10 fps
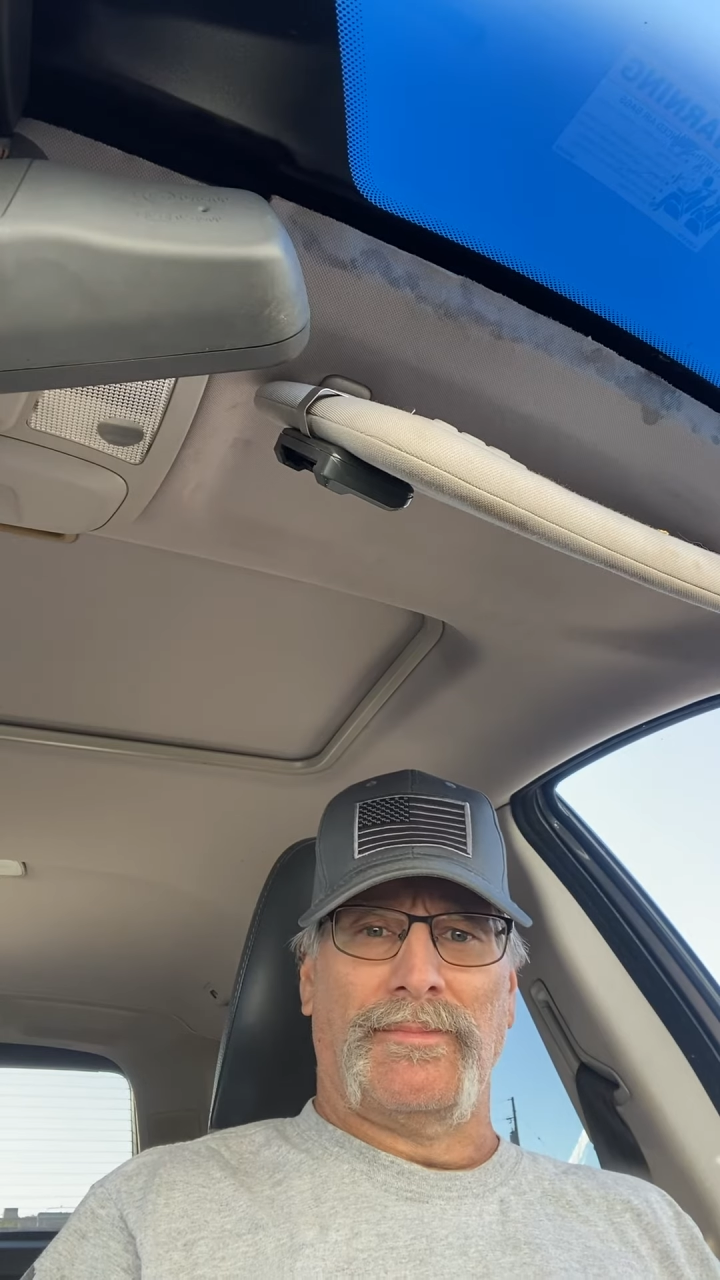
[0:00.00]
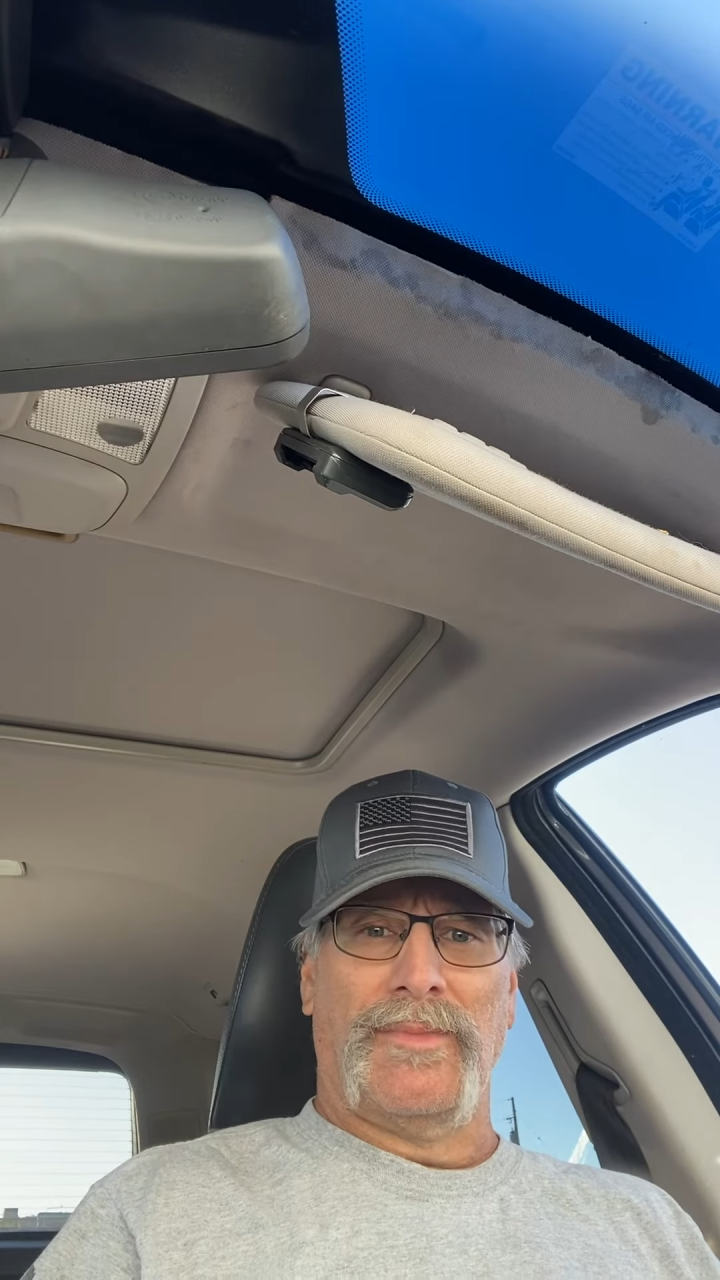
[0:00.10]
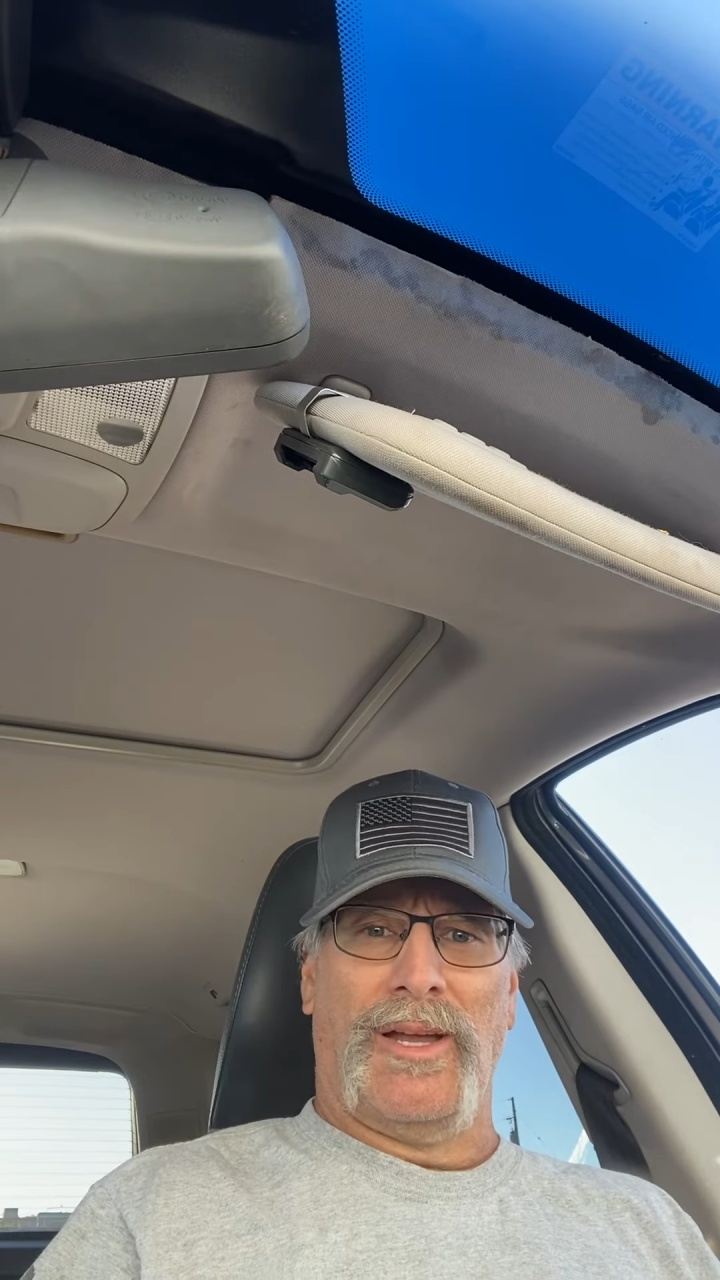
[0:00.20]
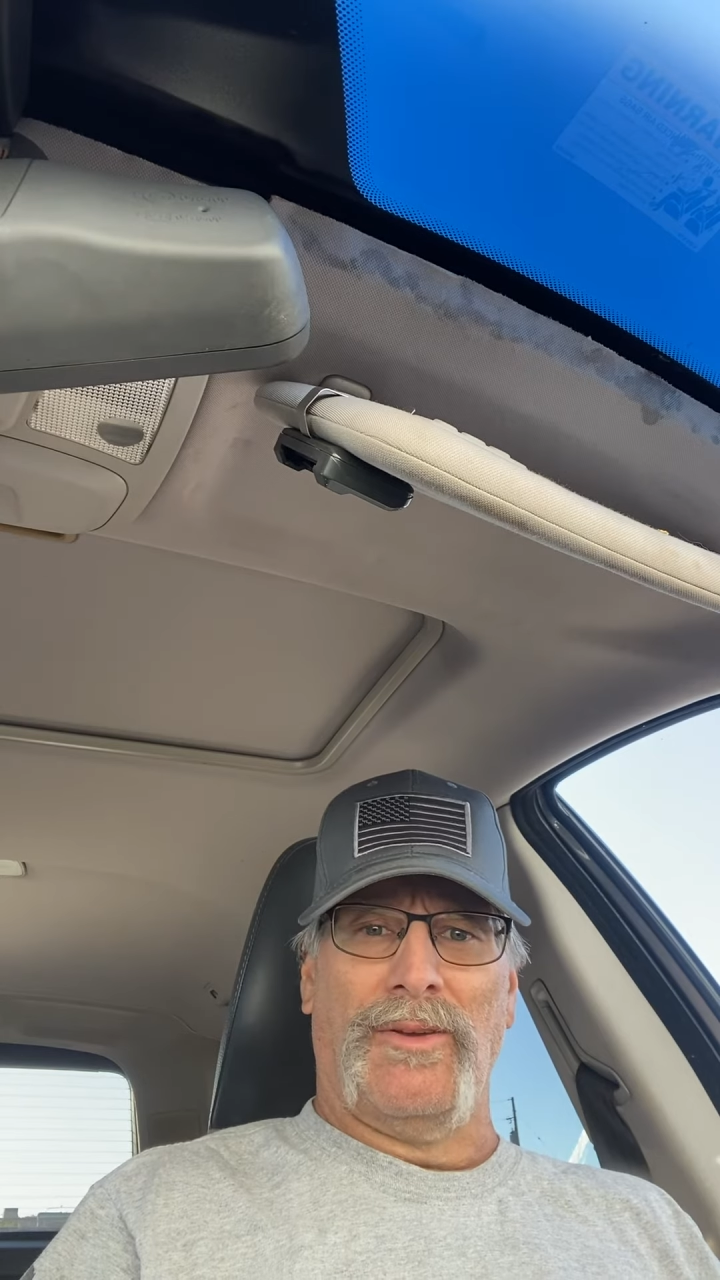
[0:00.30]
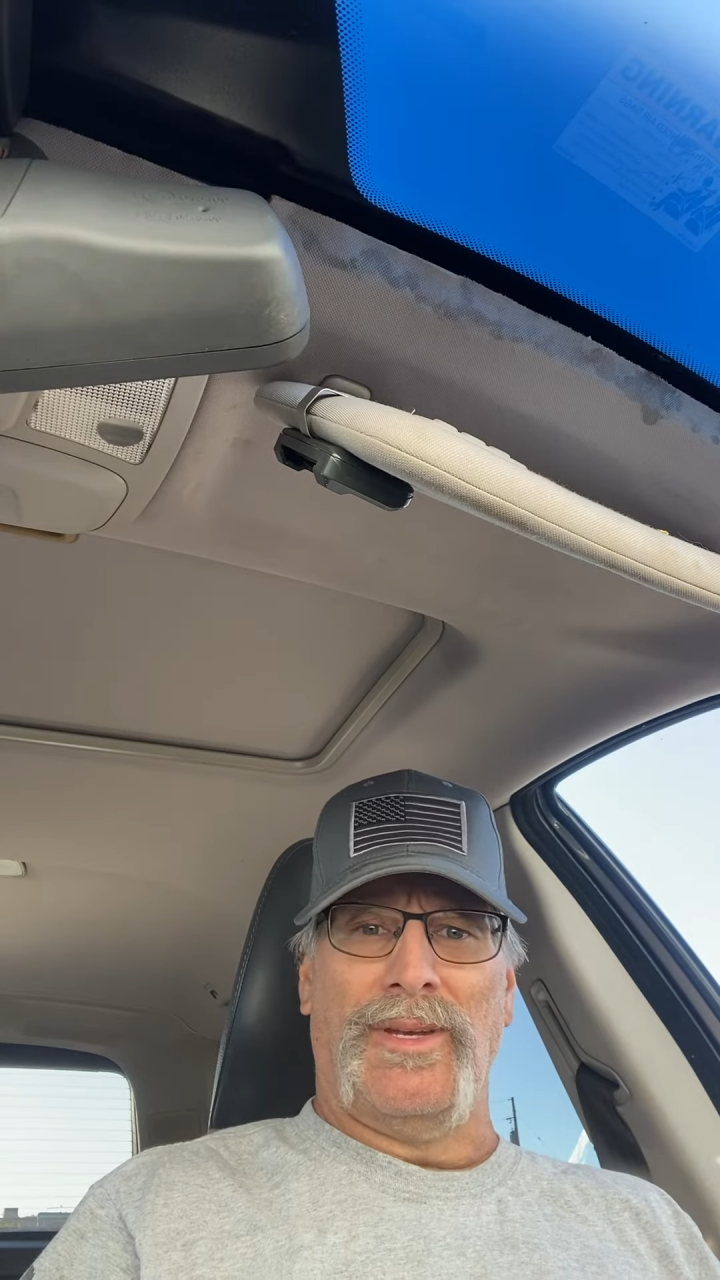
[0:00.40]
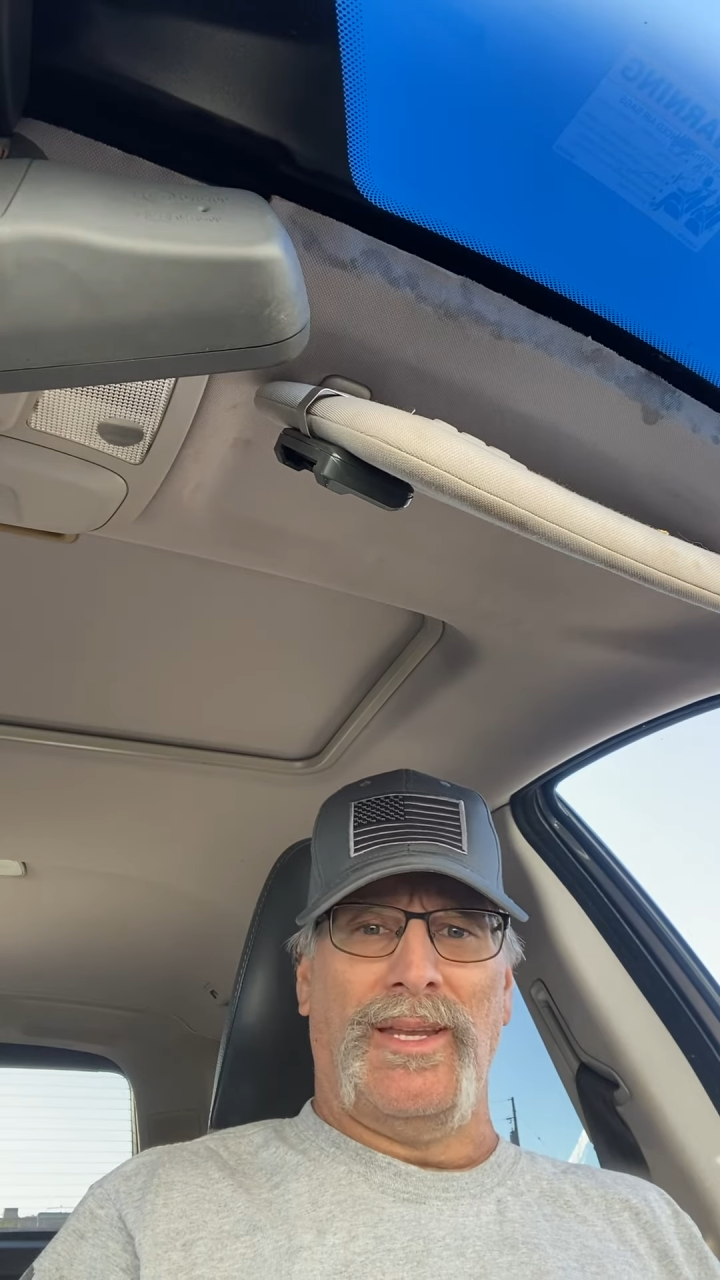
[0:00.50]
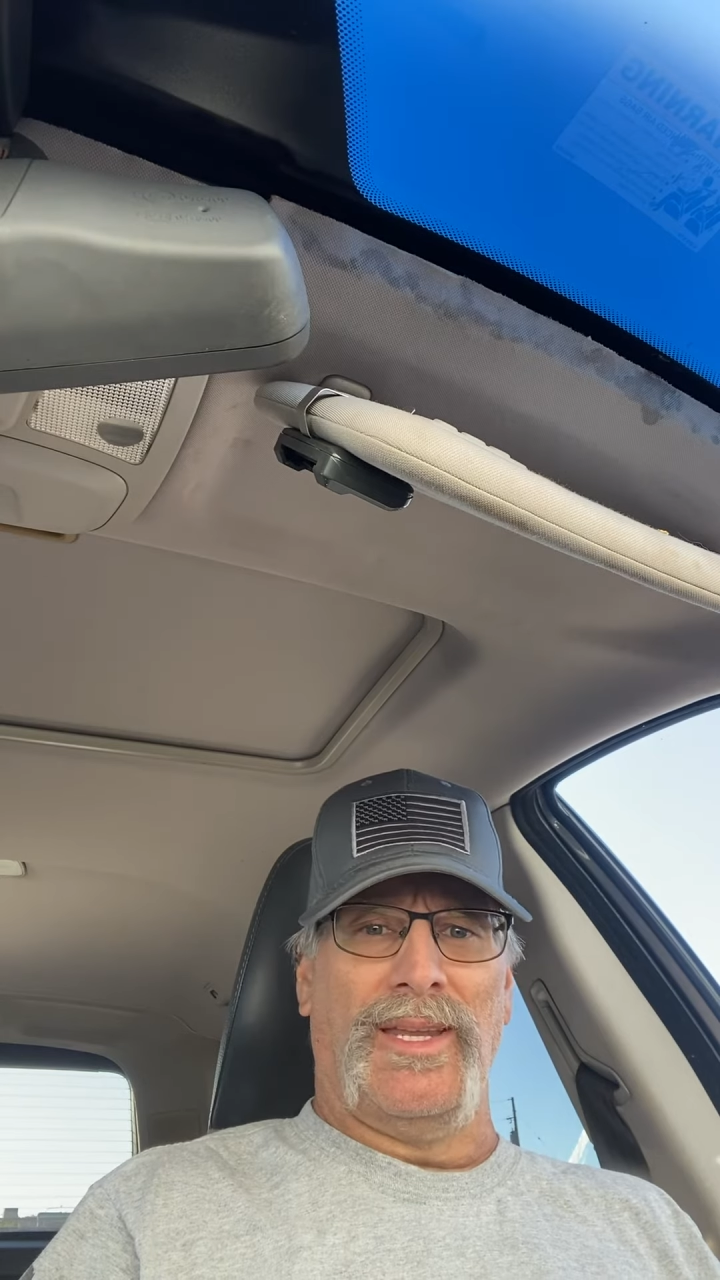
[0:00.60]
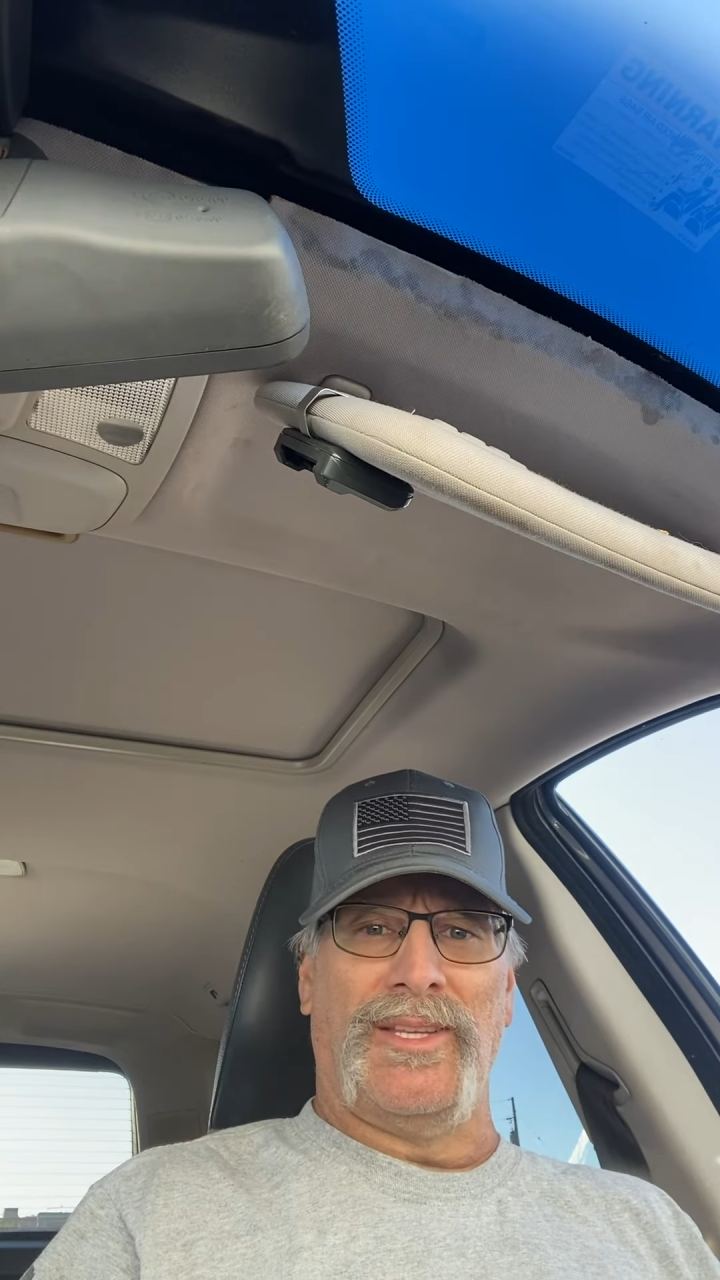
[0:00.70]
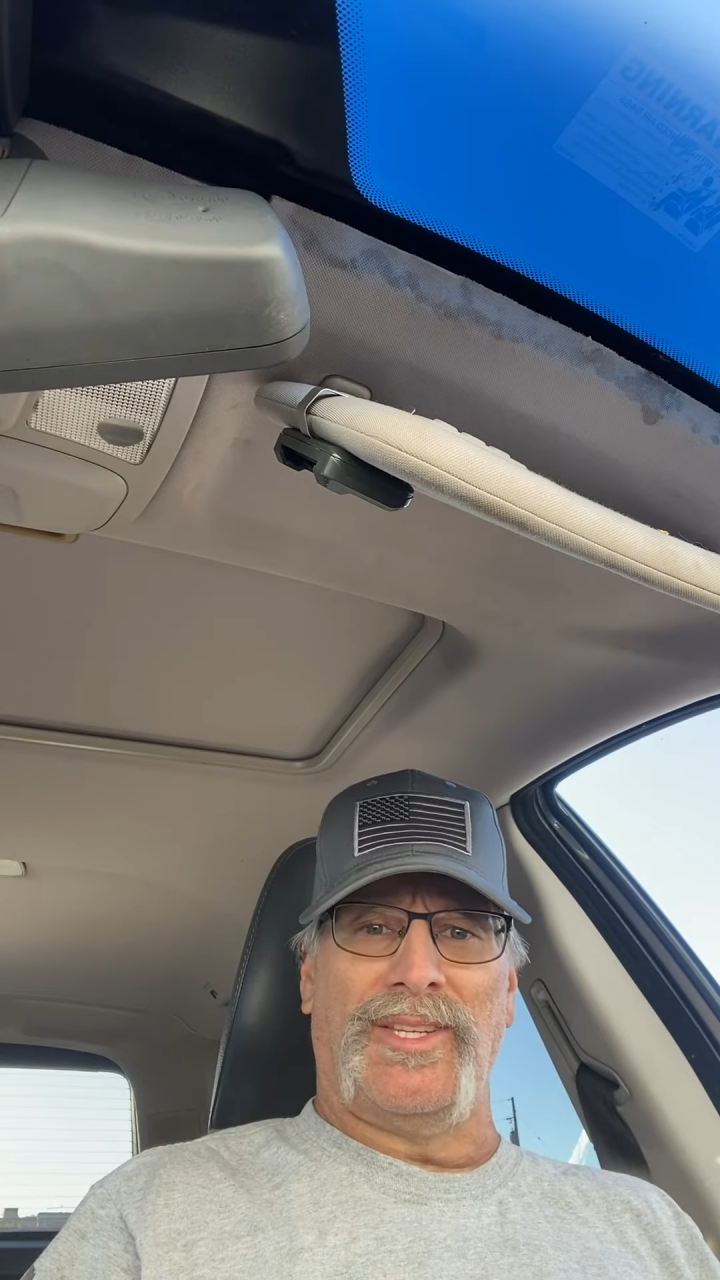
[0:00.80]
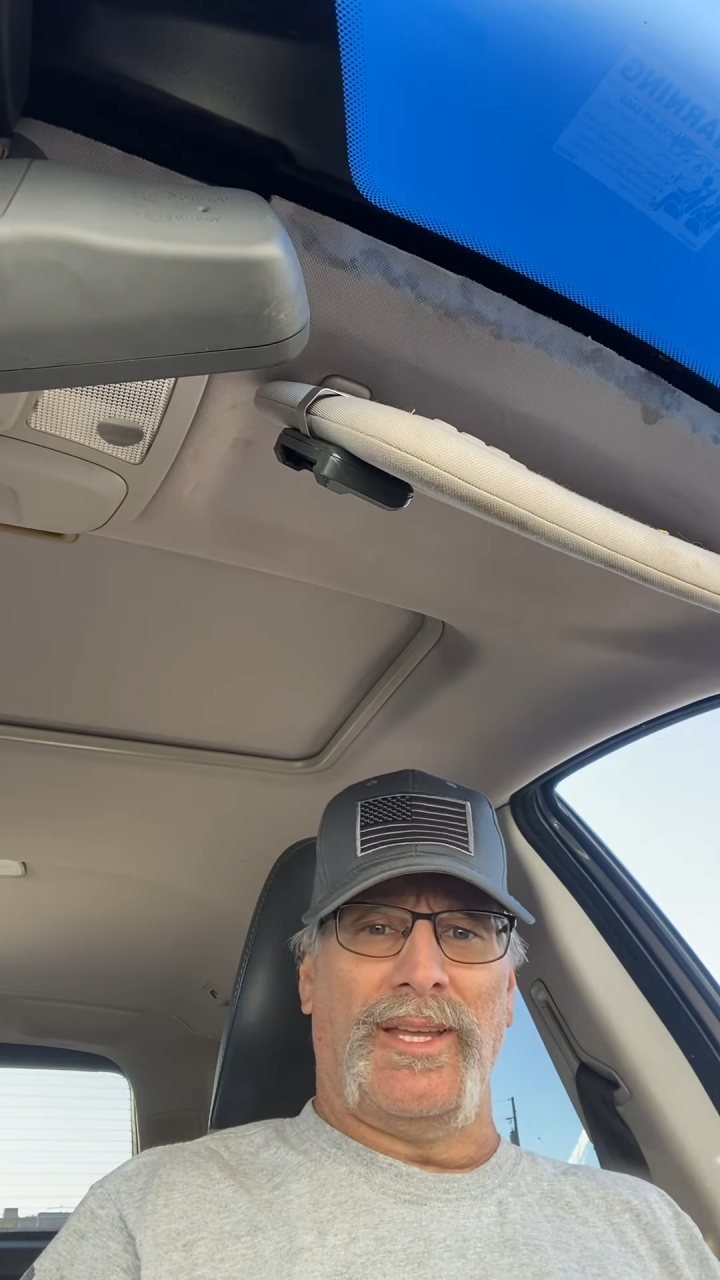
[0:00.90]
I don't need to sit,